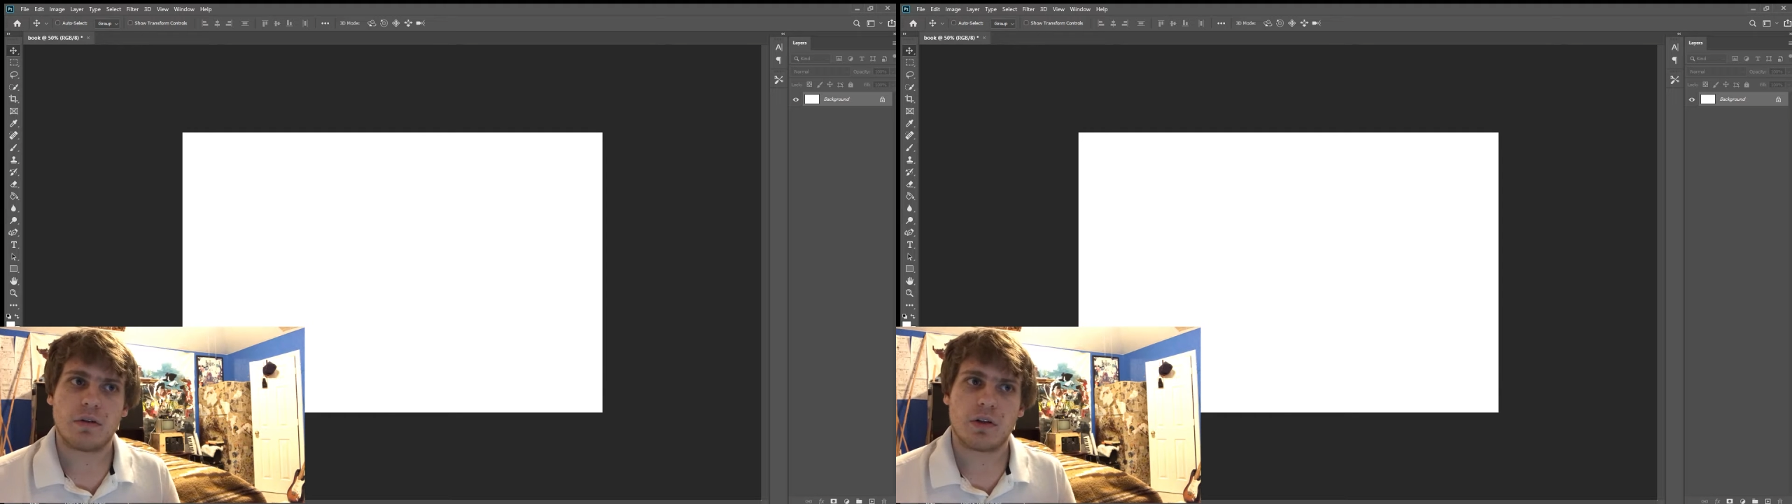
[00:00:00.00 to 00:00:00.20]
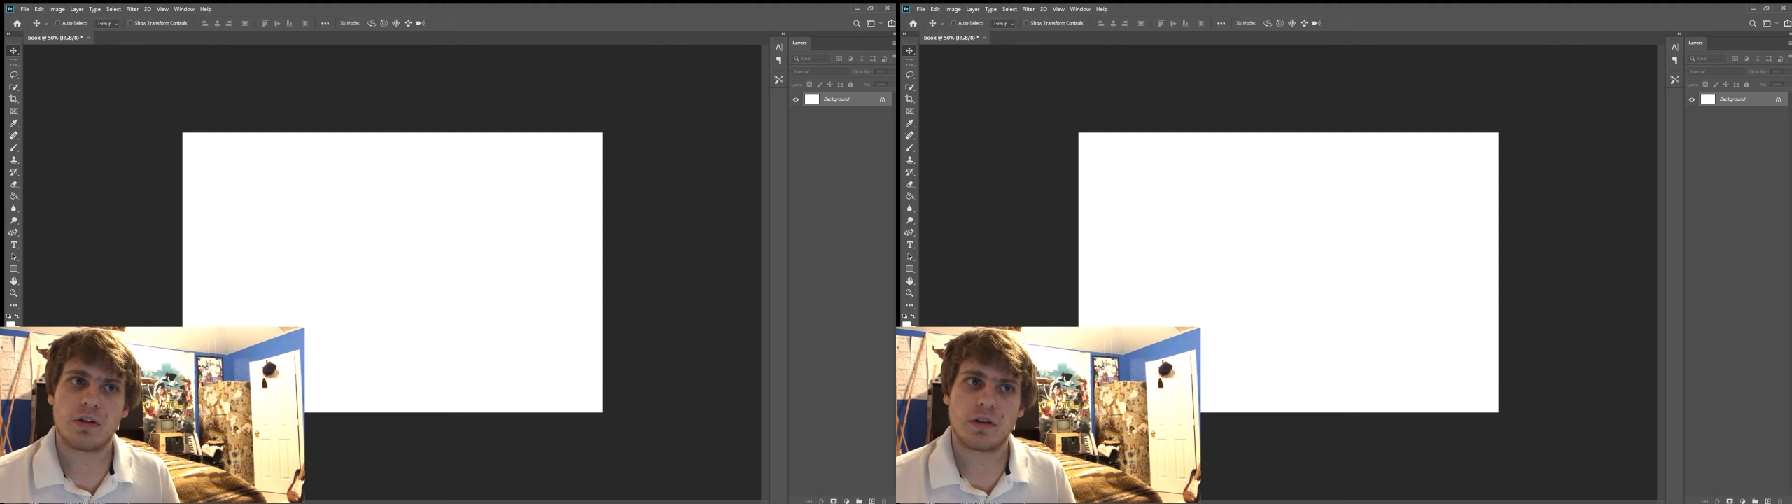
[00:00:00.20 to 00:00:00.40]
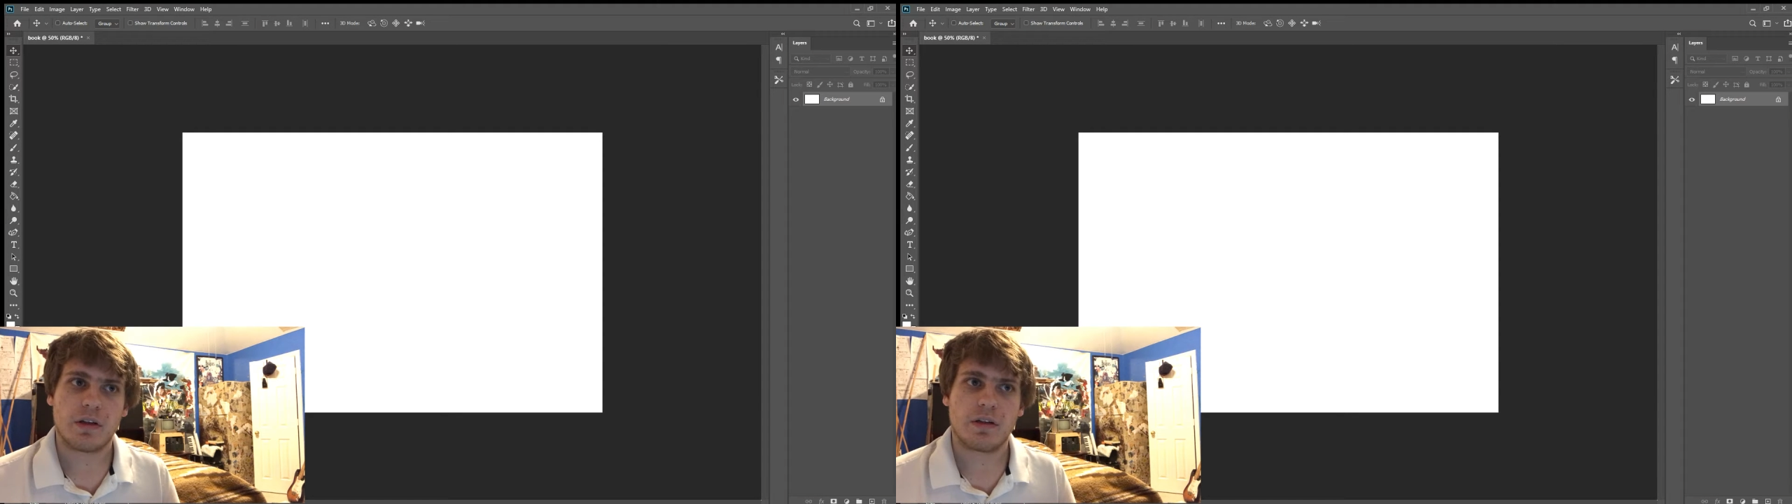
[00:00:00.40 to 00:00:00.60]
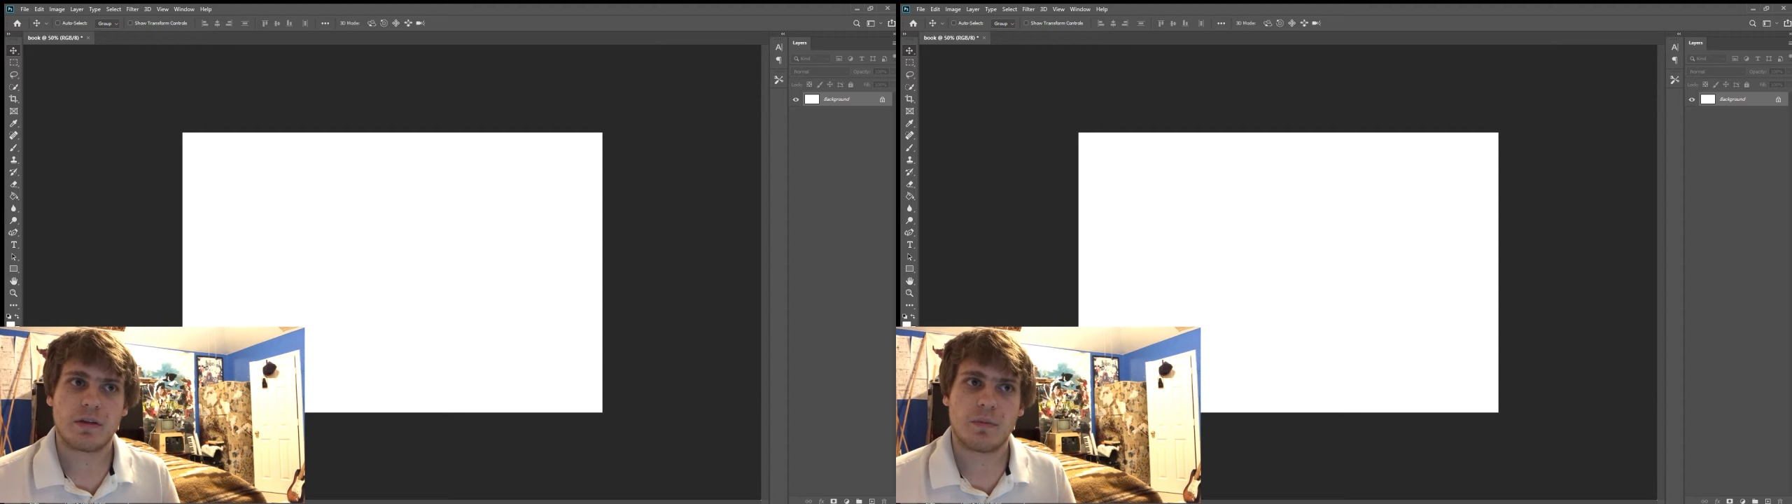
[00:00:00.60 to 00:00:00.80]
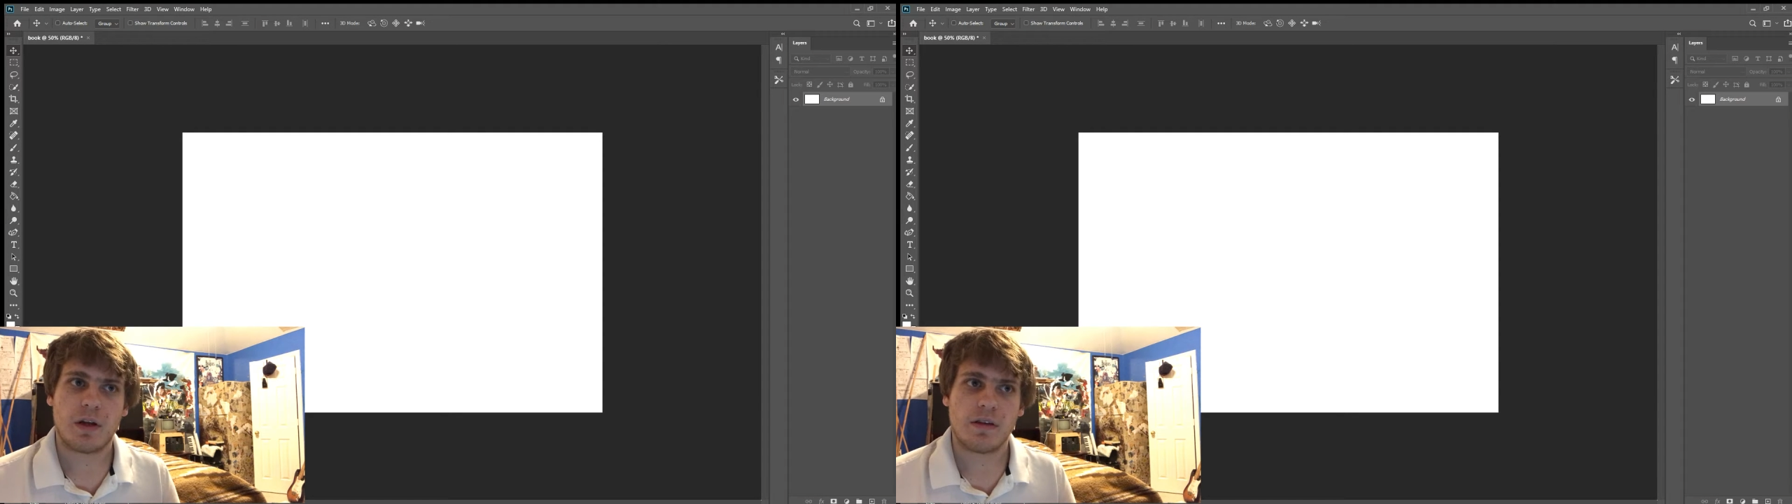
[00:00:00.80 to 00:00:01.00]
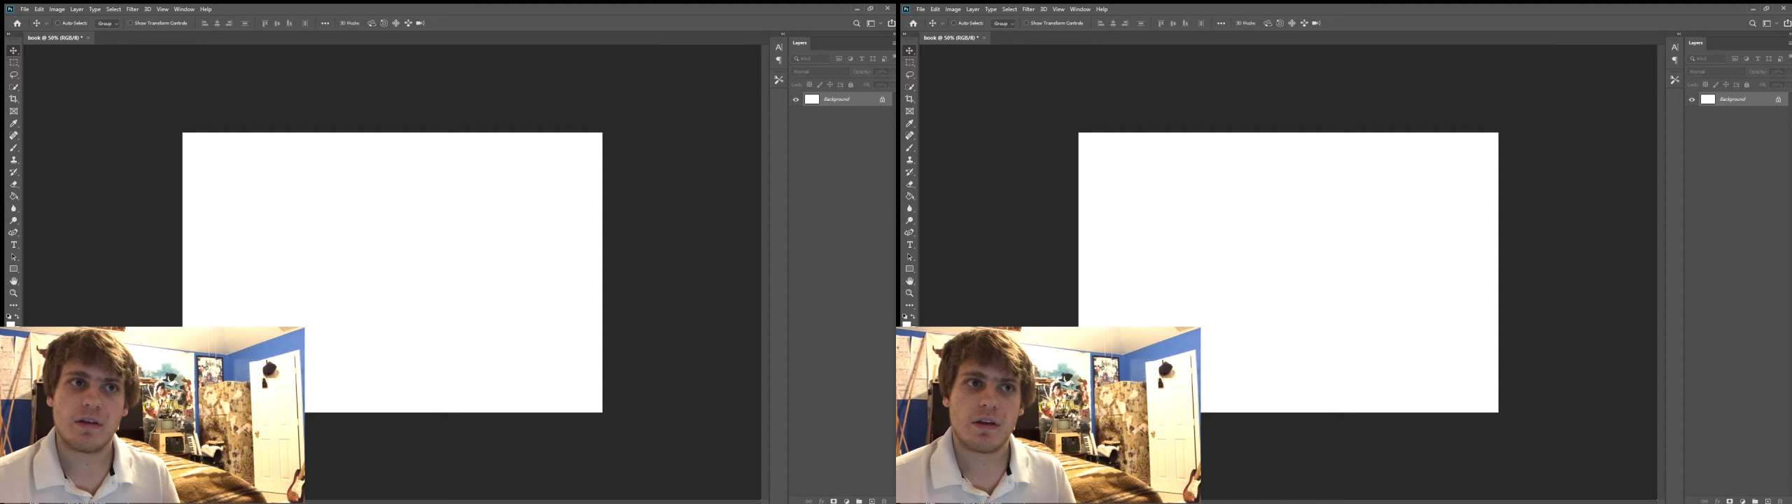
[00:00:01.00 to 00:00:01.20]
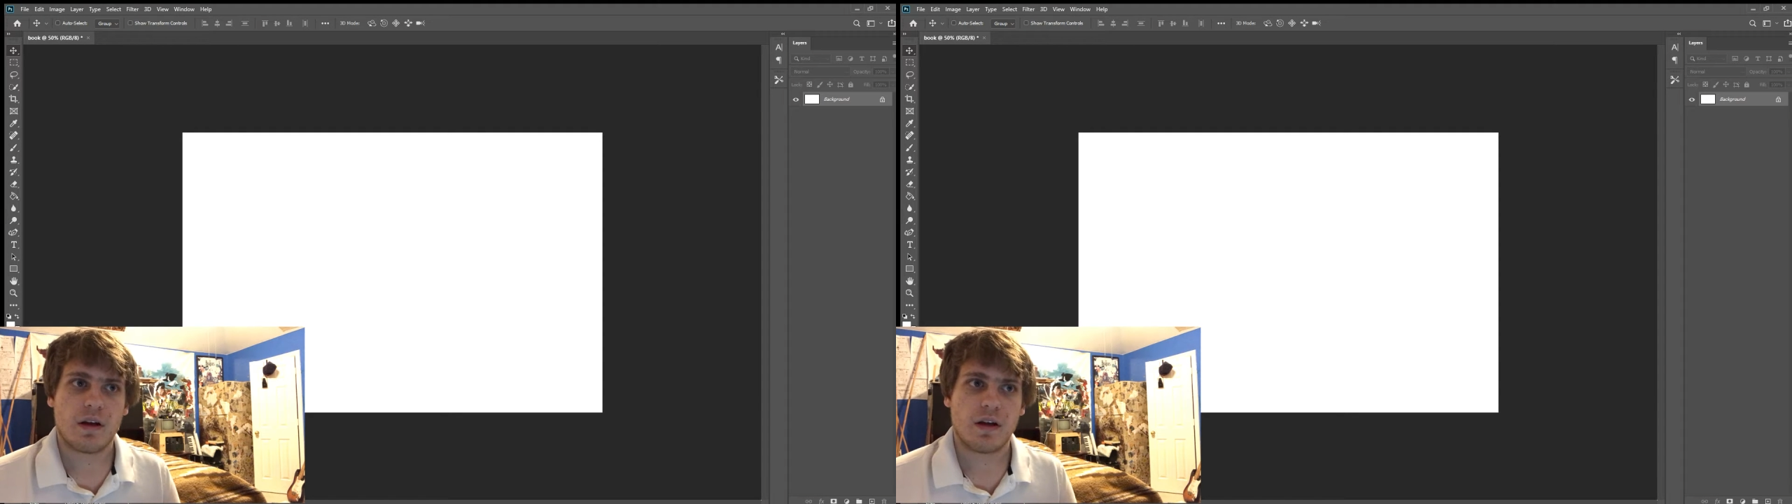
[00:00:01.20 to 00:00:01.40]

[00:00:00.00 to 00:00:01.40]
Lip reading: Earlier in the month,